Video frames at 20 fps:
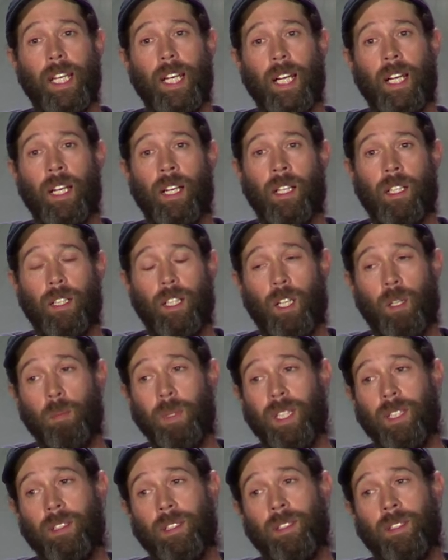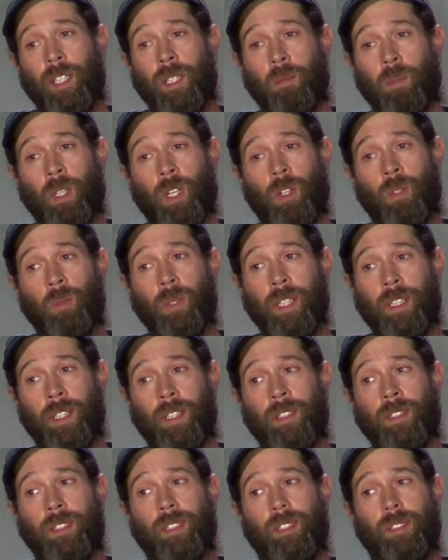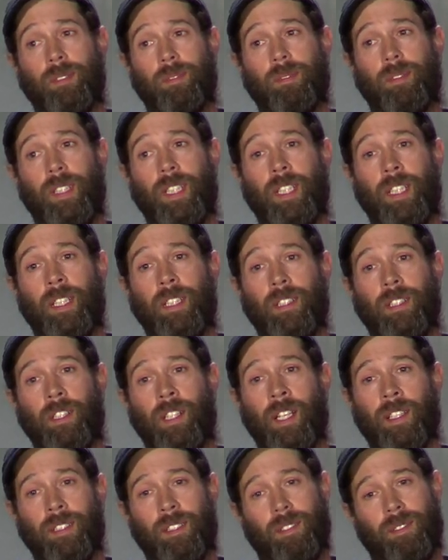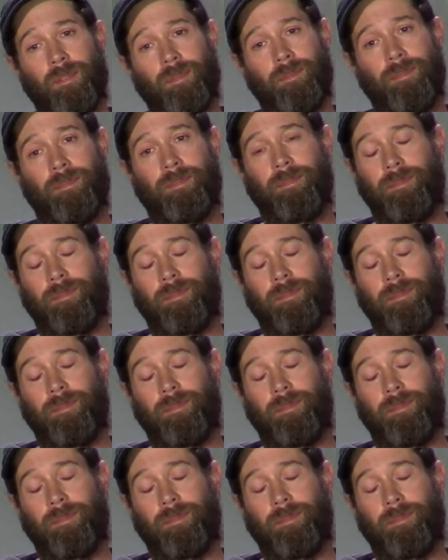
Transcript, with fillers: Uh, I'll be at the table all weekend, and you guys...